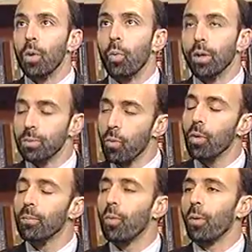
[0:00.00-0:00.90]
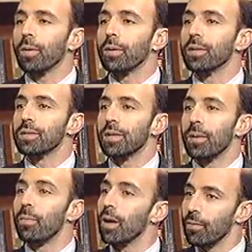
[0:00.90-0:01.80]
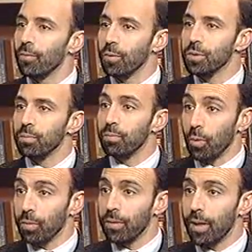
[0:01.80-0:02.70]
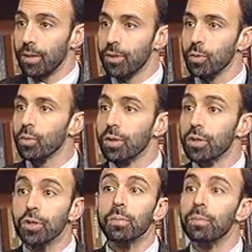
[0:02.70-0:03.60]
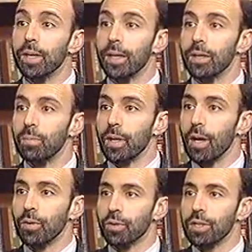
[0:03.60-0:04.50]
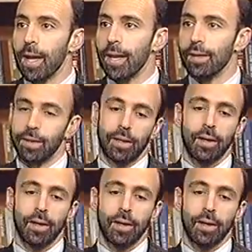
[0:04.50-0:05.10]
what's more important is that by the first birthday, children should begin to be understanding